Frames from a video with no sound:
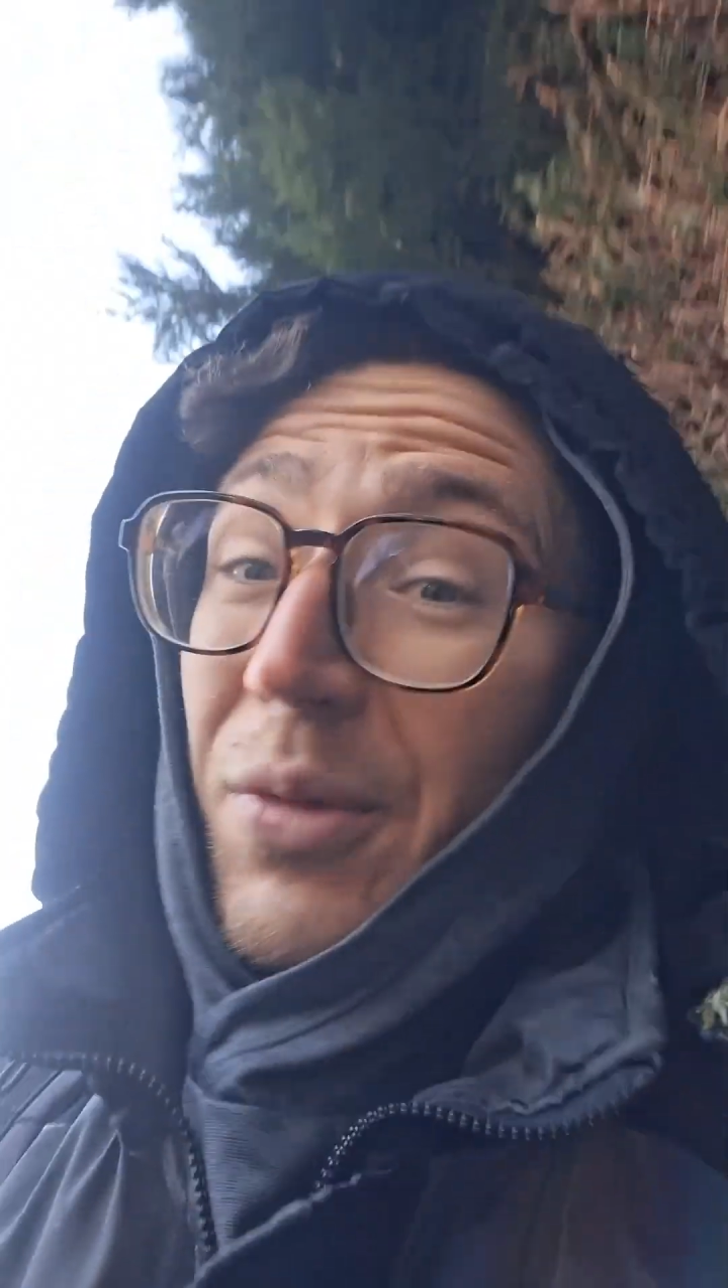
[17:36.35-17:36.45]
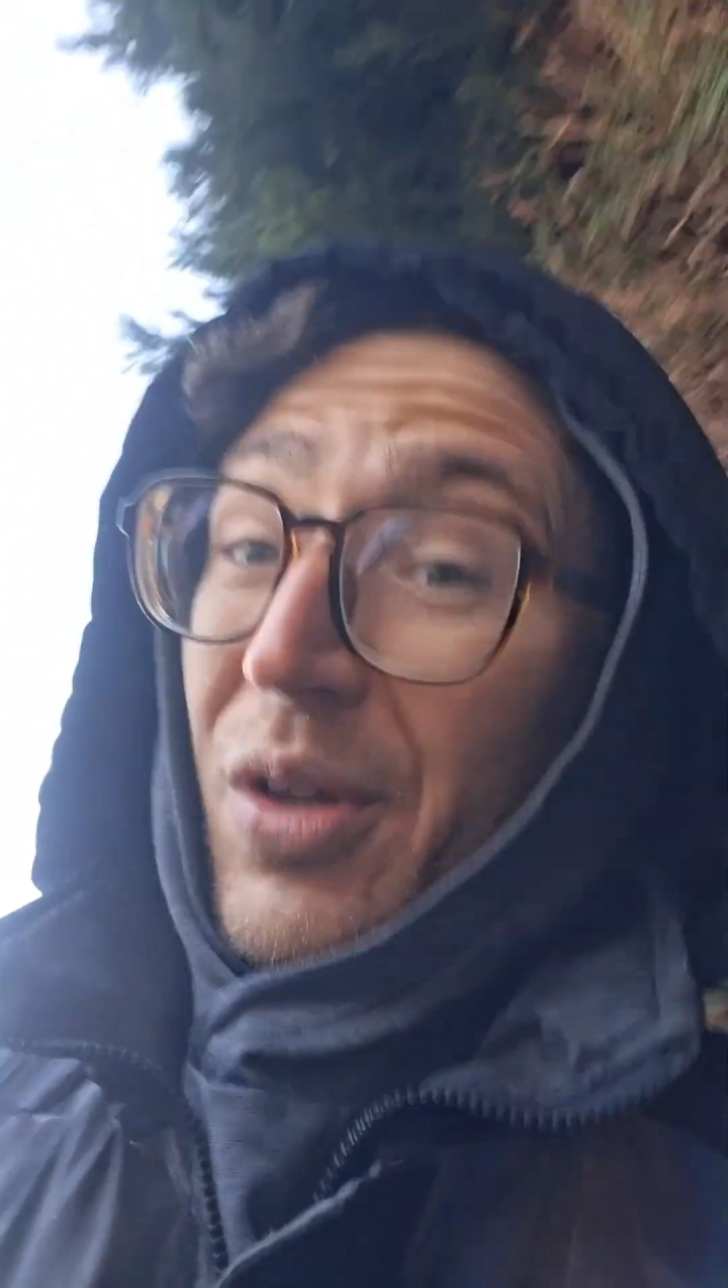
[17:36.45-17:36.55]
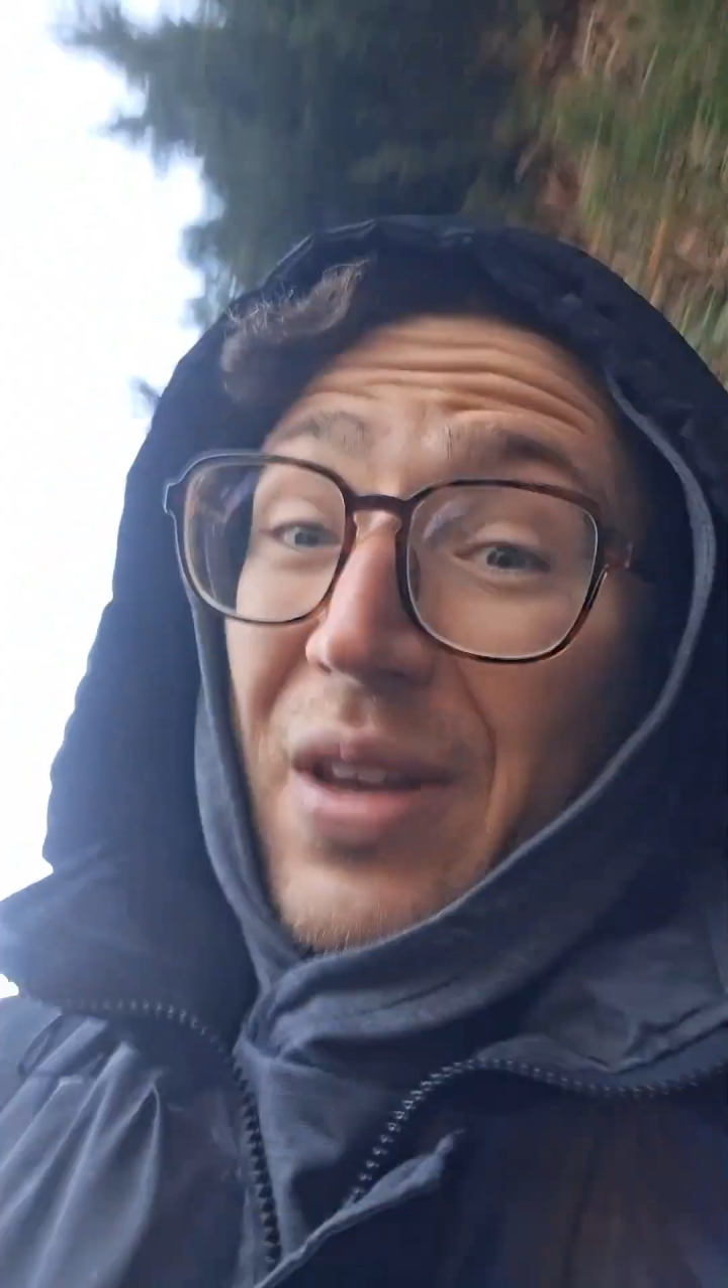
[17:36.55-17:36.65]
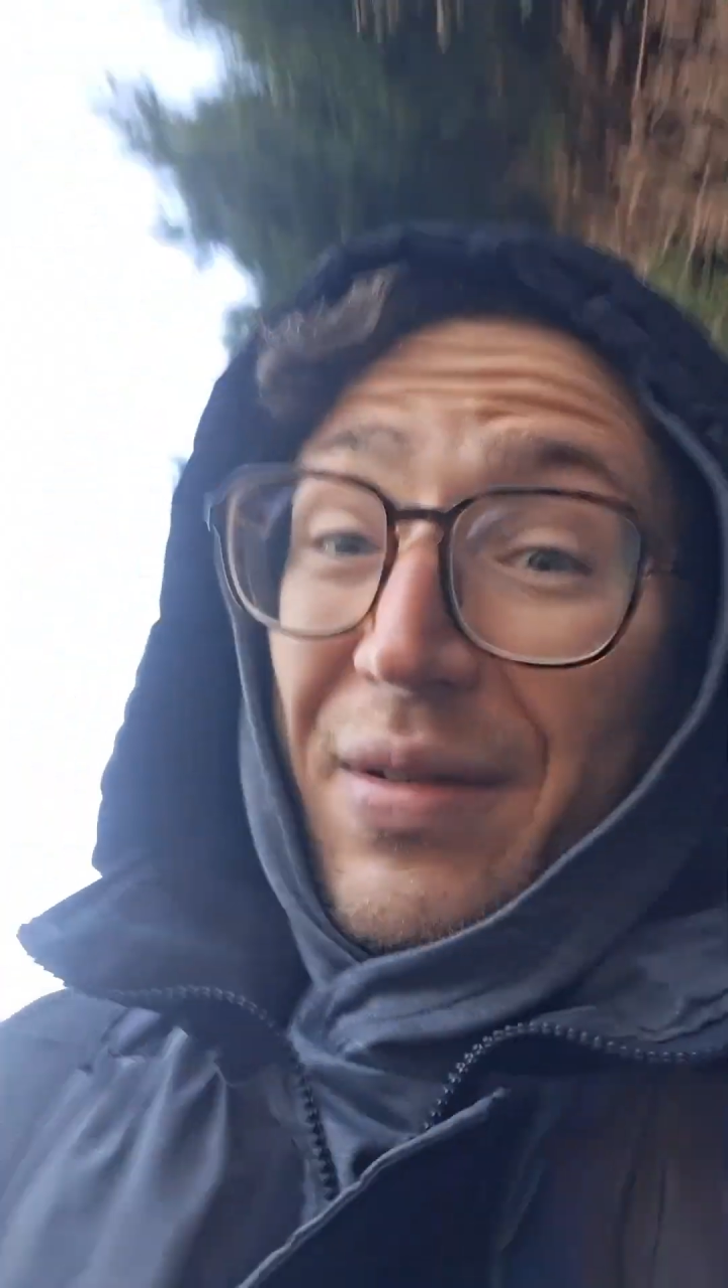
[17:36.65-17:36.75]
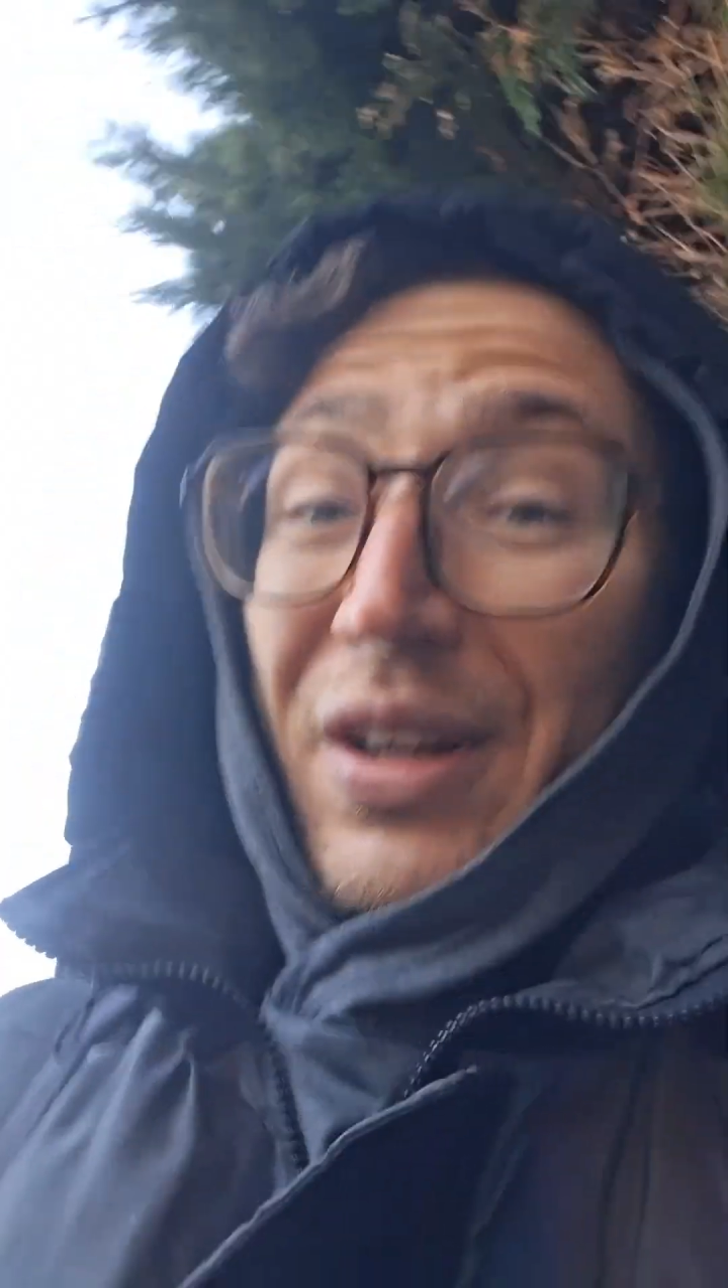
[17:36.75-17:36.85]
you
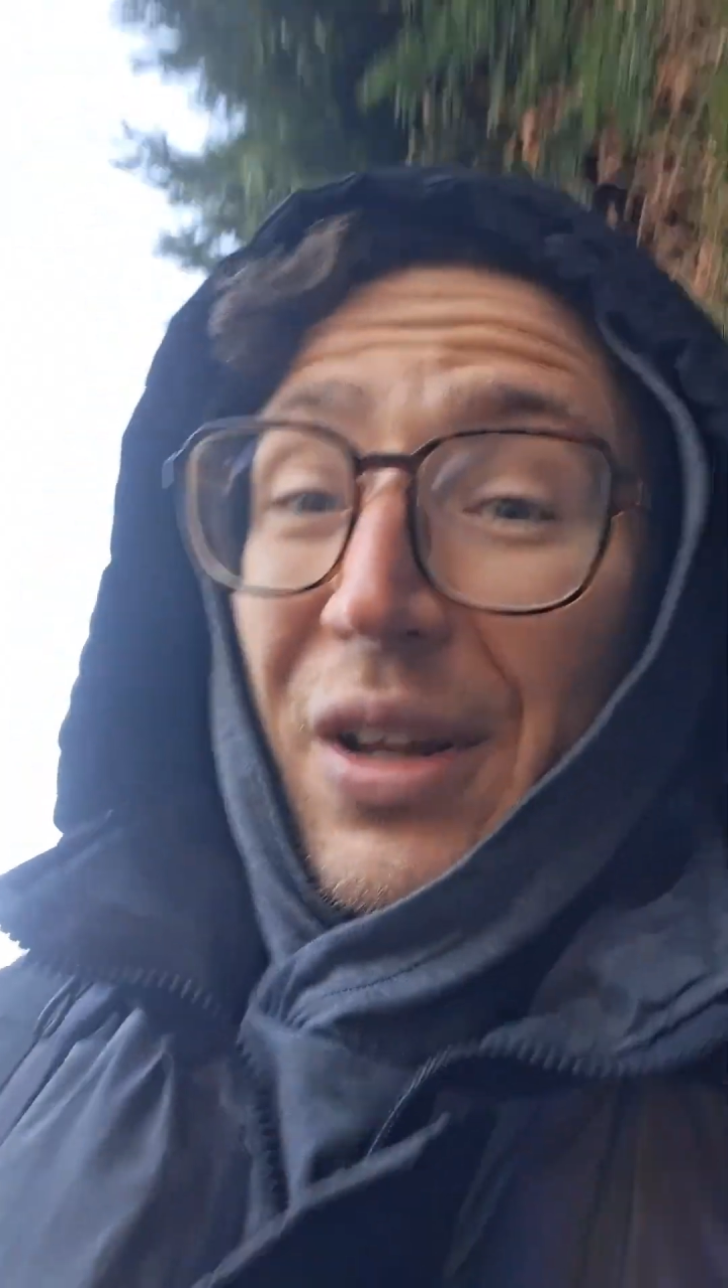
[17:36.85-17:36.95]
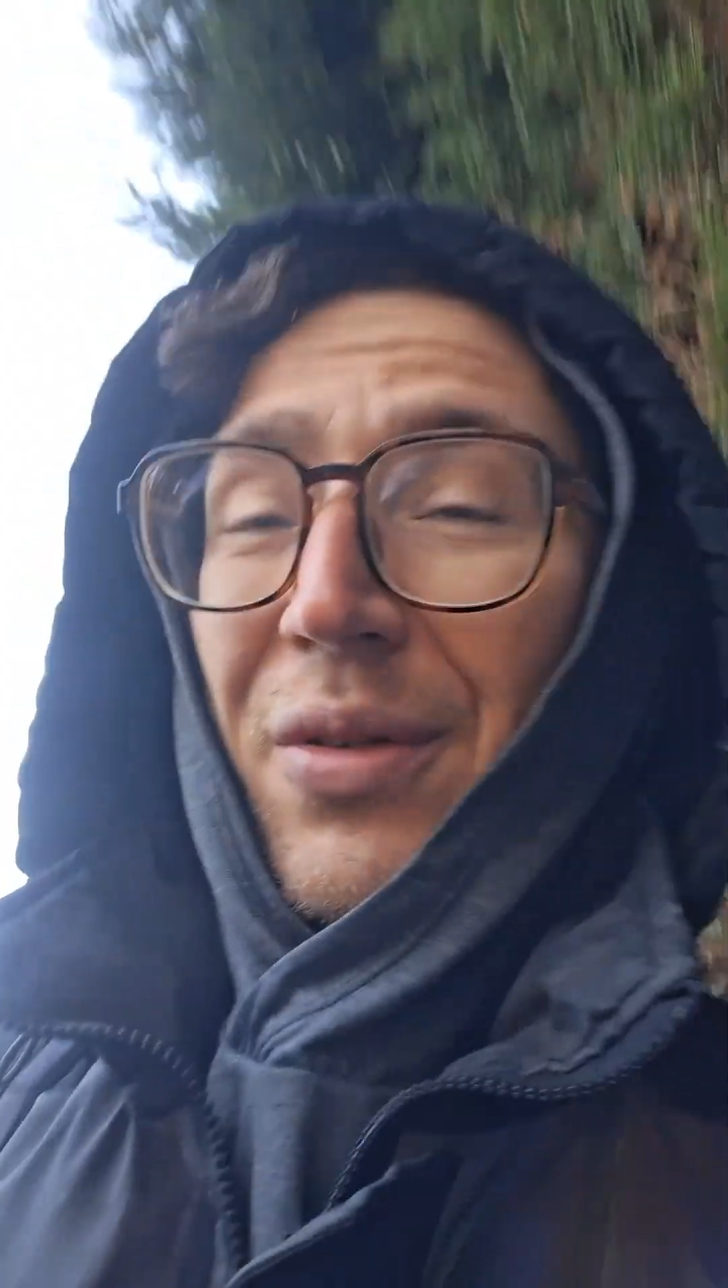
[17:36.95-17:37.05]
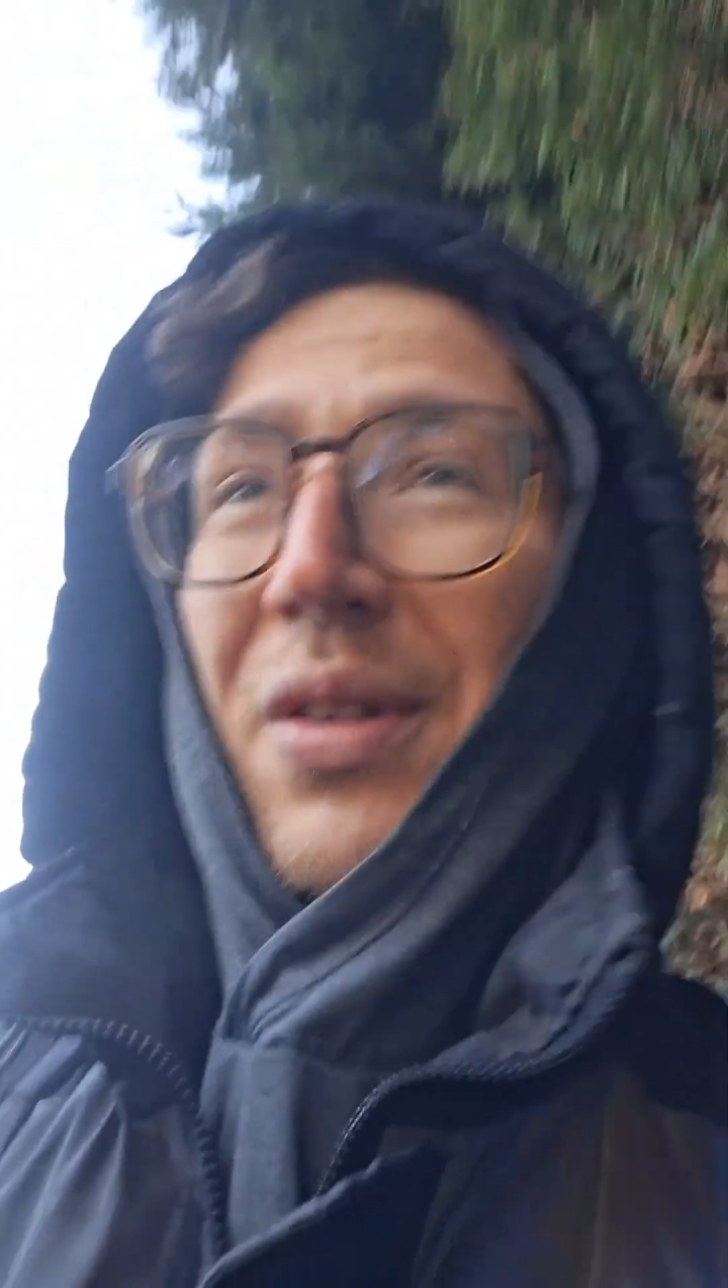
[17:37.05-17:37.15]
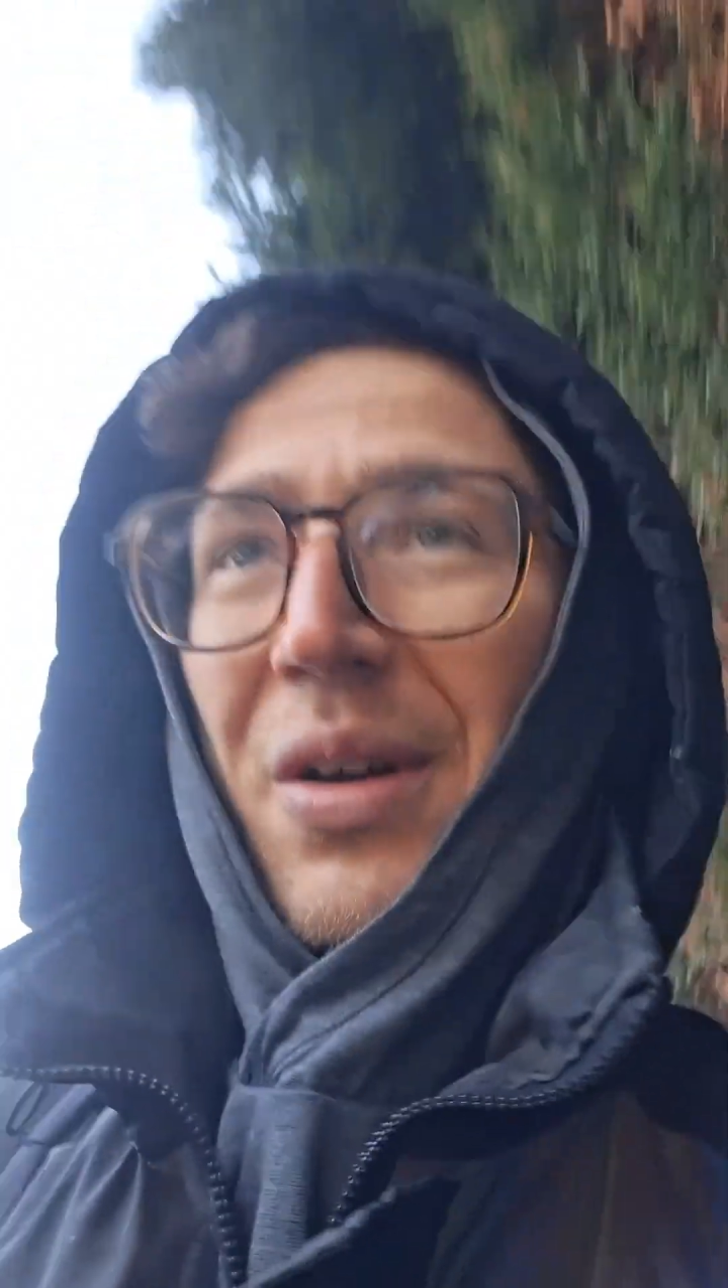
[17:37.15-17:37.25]
never know,